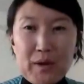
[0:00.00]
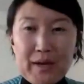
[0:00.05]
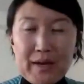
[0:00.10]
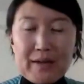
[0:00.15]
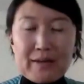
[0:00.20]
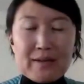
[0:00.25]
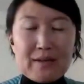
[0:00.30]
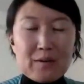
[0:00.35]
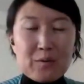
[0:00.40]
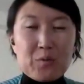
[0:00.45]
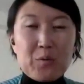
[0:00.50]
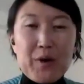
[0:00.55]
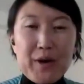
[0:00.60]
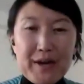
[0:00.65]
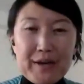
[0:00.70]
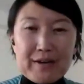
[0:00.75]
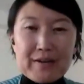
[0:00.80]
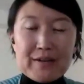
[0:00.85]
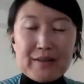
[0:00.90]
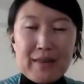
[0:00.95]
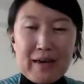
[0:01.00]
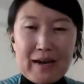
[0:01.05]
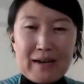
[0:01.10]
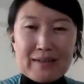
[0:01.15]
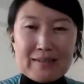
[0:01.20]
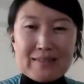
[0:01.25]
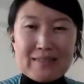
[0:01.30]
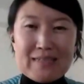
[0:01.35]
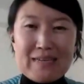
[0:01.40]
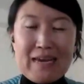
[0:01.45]
where
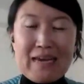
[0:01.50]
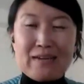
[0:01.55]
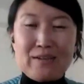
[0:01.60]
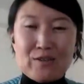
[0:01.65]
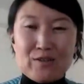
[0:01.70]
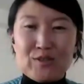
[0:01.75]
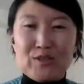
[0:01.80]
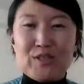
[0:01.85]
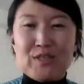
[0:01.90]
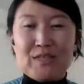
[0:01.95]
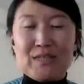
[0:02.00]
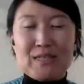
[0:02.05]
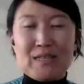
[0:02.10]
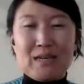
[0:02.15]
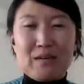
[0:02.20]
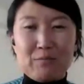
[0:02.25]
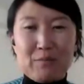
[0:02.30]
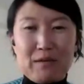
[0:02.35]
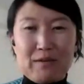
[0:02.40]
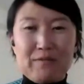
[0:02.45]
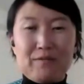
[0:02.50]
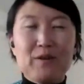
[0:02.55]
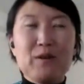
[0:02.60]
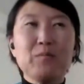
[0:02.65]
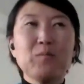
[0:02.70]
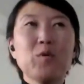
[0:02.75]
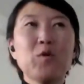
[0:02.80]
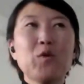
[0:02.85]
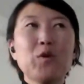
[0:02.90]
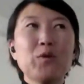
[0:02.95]
that energy is coming
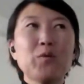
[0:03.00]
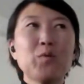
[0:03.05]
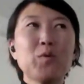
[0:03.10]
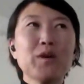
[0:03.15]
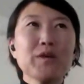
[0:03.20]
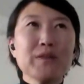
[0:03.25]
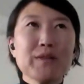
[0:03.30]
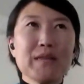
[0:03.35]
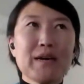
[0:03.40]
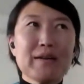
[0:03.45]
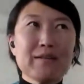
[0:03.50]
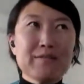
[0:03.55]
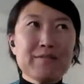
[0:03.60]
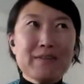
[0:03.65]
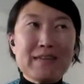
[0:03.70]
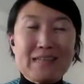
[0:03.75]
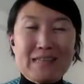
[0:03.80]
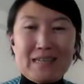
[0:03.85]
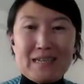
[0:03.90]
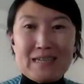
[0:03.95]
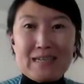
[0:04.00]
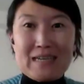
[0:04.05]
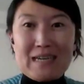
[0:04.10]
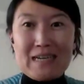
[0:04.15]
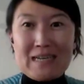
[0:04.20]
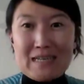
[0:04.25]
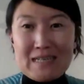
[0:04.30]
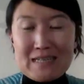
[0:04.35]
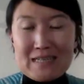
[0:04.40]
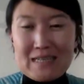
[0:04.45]
from, or what that
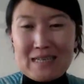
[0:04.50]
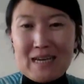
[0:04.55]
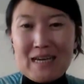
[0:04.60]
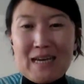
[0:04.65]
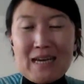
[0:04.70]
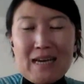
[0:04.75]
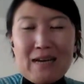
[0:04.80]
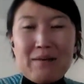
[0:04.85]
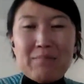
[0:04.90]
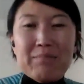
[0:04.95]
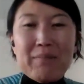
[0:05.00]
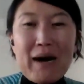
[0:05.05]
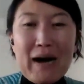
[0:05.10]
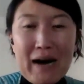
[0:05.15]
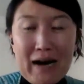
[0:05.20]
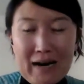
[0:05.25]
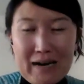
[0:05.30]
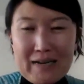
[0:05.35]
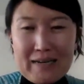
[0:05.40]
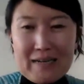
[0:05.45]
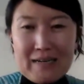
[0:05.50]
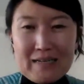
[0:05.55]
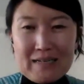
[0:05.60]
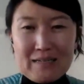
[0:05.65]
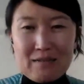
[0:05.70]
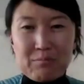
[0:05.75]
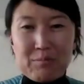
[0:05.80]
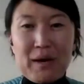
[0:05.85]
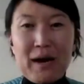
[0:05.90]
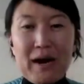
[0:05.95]
feeling is
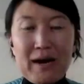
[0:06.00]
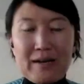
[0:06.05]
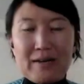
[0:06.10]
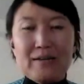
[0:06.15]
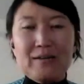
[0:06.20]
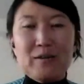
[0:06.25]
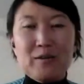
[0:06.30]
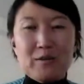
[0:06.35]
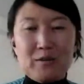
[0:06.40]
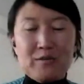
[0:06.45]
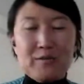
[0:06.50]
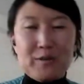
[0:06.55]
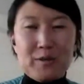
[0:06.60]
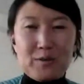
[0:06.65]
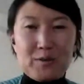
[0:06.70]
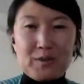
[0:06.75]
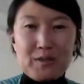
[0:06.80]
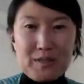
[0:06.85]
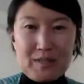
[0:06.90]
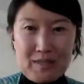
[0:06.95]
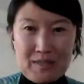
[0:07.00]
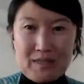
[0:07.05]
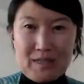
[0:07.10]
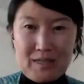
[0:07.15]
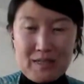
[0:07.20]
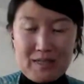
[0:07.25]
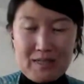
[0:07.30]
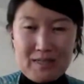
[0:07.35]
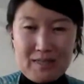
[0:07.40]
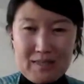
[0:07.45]
behind all of those
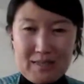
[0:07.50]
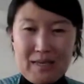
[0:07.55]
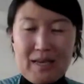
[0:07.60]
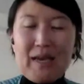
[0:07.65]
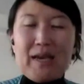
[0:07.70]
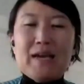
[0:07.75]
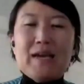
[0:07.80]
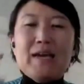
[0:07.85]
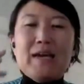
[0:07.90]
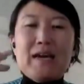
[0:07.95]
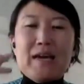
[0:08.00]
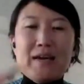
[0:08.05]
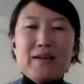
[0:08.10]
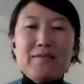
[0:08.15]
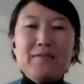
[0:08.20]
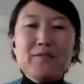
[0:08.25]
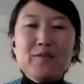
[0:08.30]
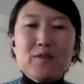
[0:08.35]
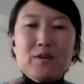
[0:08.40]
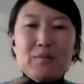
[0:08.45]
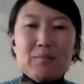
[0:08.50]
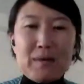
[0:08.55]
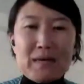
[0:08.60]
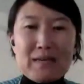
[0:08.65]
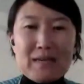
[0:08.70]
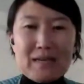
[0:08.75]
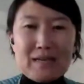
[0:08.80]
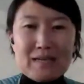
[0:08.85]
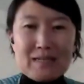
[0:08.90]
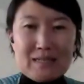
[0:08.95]
decisions. If you're
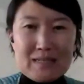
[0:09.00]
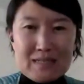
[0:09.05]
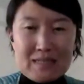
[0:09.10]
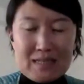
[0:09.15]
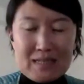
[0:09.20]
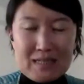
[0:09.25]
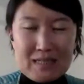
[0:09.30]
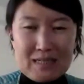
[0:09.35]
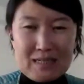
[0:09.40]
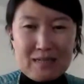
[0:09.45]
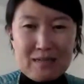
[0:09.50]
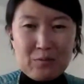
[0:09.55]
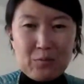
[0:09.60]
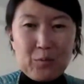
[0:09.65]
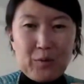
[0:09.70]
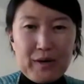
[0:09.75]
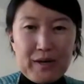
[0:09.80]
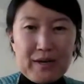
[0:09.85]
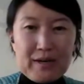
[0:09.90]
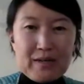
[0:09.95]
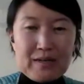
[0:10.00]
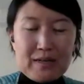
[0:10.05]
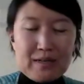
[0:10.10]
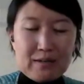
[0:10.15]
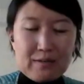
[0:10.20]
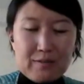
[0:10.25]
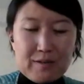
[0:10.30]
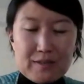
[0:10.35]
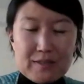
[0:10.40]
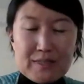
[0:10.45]
making a decision where
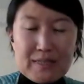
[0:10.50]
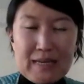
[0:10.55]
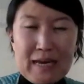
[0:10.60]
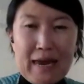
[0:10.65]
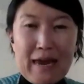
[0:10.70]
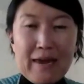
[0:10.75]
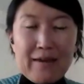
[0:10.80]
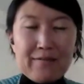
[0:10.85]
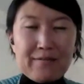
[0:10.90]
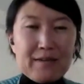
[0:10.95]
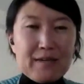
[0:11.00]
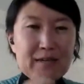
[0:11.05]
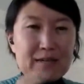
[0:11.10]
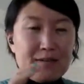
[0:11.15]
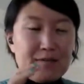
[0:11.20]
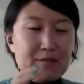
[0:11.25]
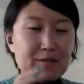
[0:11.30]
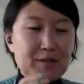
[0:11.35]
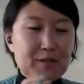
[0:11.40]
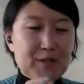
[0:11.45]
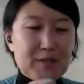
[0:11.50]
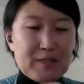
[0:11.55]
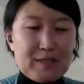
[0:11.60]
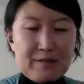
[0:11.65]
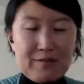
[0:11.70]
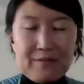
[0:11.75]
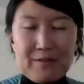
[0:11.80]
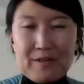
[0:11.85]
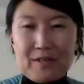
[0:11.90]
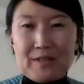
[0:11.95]
it feels heavy, it feels
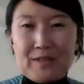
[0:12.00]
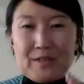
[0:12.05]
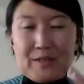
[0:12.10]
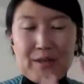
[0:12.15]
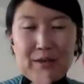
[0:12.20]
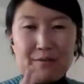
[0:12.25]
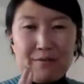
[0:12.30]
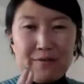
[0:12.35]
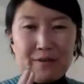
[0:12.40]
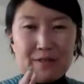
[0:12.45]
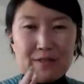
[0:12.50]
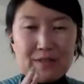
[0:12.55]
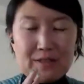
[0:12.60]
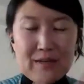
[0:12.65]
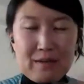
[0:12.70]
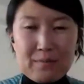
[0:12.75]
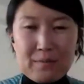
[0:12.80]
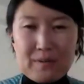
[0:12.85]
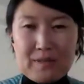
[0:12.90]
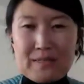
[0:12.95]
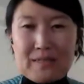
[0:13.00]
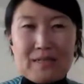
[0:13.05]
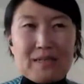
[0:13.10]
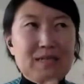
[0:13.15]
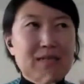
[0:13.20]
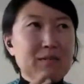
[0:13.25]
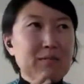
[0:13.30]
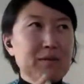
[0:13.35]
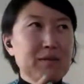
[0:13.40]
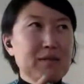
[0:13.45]
difficult, it feels
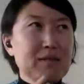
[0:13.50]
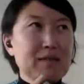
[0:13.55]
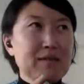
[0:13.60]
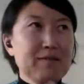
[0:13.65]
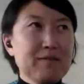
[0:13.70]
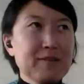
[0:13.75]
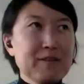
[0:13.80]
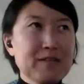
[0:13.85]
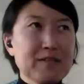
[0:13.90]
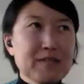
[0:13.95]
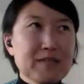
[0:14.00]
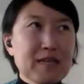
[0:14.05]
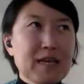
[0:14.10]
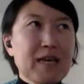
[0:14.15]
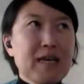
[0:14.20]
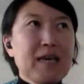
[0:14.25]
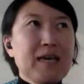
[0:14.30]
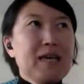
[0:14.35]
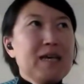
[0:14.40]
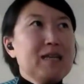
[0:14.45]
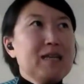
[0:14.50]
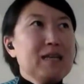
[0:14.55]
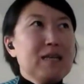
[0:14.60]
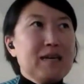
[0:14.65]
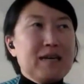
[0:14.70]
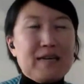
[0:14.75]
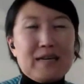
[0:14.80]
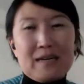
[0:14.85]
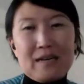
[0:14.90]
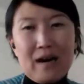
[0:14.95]
unpredictable, it feels
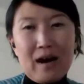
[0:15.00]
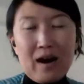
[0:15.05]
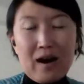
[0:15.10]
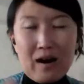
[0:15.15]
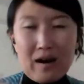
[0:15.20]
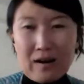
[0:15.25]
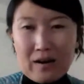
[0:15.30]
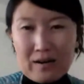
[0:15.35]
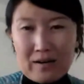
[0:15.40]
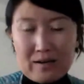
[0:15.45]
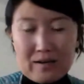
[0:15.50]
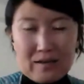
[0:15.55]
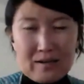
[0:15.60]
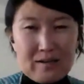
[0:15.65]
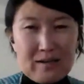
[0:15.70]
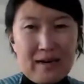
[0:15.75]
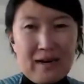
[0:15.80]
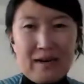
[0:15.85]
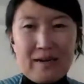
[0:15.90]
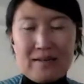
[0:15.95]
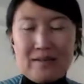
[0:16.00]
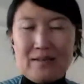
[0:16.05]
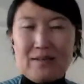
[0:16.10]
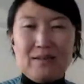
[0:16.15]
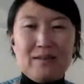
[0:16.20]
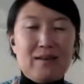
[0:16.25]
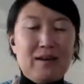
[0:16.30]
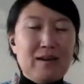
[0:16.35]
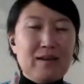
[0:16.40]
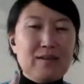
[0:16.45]
like hard,
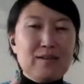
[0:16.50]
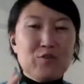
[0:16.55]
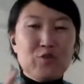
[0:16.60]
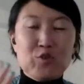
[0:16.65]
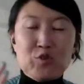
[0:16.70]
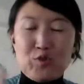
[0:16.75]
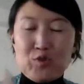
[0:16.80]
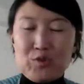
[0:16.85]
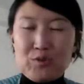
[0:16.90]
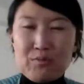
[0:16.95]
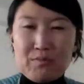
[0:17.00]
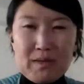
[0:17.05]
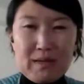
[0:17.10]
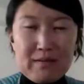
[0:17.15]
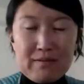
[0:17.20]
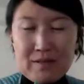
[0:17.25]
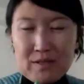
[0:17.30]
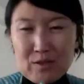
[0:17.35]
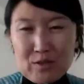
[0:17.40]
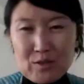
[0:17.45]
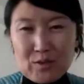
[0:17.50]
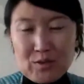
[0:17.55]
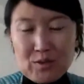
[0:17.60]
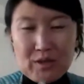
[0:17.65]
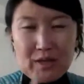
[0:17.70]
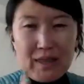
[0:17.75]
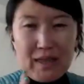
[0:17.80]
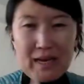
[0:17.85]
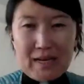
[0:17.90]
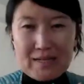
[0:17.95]
and should you be even
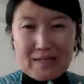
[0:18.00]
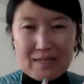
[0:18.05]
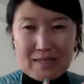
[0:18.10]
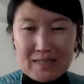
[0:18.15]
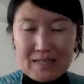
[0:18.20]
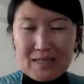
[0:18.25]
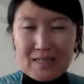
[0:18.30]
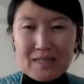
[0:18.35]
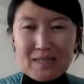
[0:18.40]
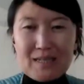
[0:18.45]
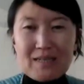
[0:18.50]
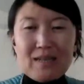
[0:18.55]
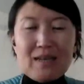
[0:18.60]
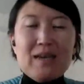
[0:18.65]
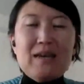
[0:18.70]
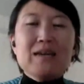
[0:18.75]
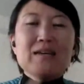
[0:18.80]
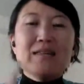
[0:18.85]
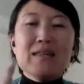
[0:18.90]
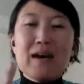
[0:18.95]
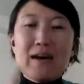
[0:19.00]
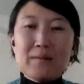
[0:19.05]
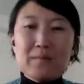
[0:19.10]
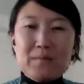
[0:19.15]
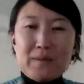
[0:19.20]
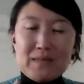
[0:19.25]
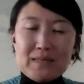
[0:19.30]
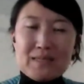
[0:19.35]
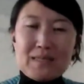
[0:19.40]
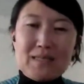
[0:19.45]
doing that decision, that
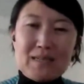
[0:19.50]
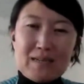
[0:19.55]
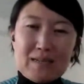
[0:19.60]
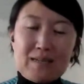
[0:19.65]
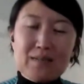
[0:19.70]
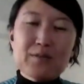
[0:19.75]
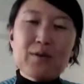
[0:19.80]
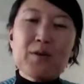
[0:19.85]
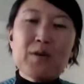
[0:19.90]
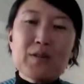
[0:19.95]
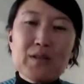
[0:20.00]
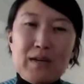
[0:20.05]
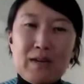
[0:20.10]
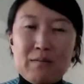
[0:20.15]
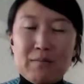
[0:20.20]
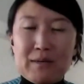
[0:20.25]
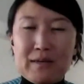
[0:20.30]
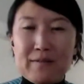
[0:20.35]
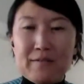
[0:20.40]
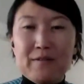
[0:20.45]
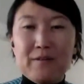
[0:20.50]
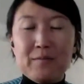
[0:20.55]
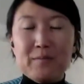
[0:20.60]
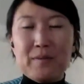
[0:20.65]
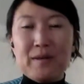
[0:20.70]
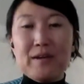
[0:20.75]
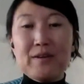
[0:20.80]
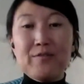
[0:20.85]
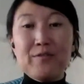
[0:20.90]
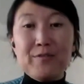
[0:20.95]
means that it's all coming
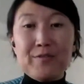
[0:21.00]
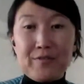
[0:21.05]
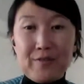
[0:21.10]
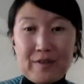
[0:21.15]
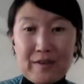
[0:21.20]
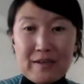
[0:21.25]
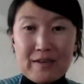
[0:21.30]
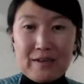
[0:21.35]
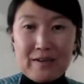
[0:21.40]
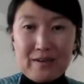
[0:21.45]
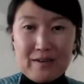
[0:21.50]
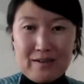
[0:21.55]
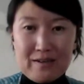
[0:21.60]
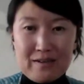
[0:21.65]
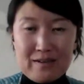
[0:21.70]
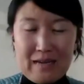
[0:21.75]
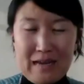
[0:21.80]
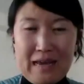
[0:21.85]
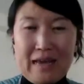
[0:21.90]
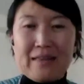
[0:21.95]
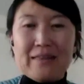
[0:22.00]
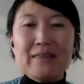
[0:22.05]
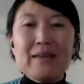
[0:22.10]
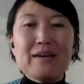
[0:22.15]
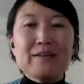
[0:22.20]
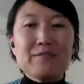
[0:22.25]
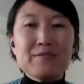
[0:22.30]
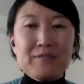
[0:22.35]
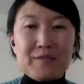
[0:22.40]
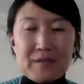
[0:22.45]
from that fear. And
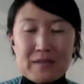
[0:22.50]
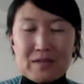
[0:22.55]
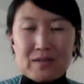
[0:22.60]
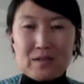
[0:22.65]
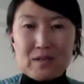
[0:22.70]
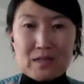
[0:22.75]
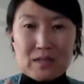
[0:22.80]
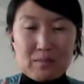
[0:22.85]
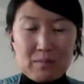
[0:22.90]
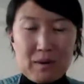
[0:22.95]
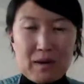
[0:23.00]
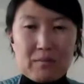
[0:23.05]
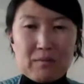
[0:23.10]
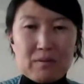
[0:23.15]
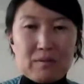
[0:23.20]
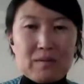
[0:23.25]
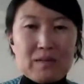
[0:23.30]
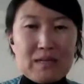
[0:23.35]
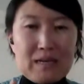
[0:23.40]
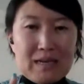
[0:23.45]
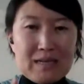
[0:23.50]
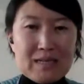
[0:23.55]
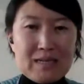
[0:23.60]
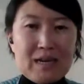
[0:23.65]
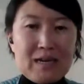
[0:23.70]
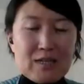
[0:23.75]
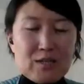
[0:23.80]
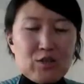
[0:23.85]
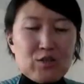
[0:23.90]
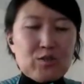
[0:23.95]
that fear is probably
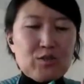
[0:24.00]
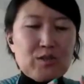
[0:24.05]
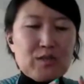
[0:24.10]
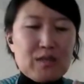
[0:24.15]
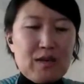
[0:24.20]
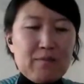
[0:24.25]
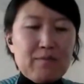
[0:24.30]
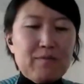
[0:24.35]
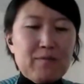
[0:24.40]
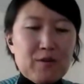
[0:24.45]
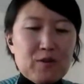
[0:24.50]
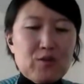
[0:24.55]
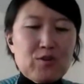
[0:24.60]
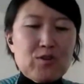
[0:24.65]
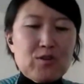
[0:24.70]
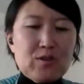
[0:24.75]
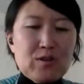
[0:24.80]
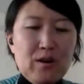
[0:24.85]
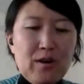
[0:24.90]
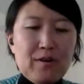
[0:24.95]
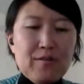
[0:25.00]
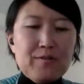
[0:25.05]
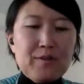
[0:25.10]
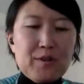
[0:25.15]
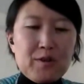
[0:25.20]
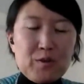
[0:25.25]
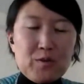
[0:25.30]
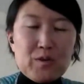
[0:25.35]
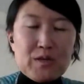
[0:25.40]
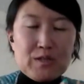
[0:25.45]
attached to some version of
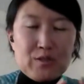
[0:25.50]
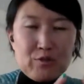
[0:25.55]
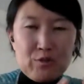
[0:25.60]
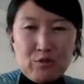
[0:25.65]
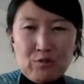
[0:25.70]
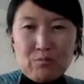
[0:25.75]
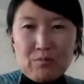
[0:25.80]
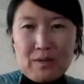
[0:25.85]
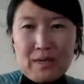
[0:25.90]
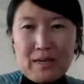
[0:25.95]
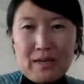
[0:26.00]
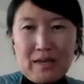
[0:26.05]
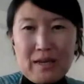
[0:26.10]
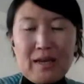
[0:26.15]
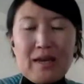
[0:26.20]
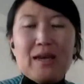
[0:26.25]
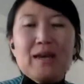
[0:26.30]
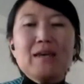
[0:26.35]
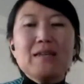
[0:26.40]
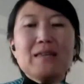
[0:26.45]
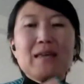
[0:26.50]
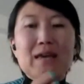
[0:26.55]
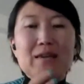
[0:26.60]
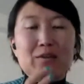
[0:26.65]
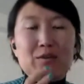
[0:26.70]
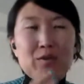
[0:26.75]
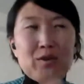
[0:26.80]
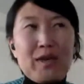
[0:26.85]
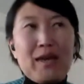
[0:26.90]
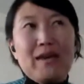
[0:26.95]
you assuming
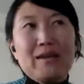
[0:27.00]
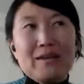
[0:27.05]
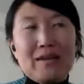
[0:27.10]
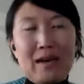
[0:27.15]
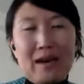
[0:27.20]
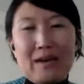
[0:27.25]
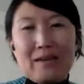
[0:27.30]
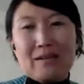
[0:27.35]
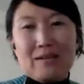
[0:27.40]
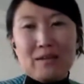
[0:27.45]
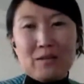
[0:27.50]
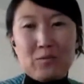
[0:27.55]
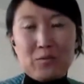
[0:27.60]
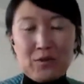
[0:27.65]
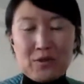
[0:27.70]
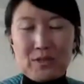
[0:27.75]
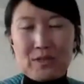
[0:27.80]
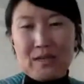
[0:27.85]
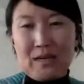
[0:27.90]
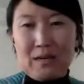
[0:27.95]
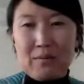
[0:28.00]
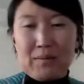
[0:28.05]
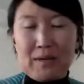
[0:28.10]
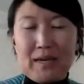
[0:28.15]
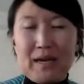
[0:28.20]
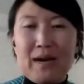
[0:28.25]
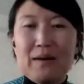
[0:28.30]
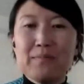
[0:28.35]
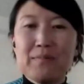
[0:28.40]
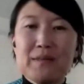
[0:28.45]
that you can't handle what's
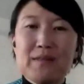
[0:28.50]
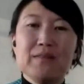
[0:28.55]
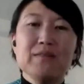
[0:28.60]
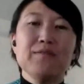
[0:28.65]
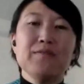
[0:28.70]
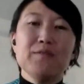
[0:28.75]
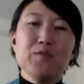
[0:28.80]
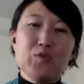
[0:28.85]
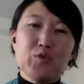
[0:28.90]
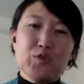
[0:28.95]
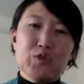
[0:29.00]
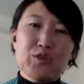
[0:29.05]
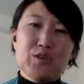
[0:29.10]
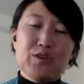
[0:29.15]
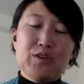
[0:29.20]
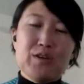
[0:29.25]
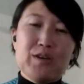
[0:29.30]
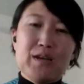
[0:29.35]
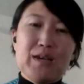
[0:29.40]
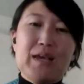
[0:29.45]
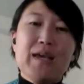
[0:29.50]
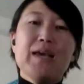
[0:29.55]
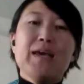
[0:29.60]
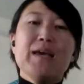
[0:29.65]
coming up in the future.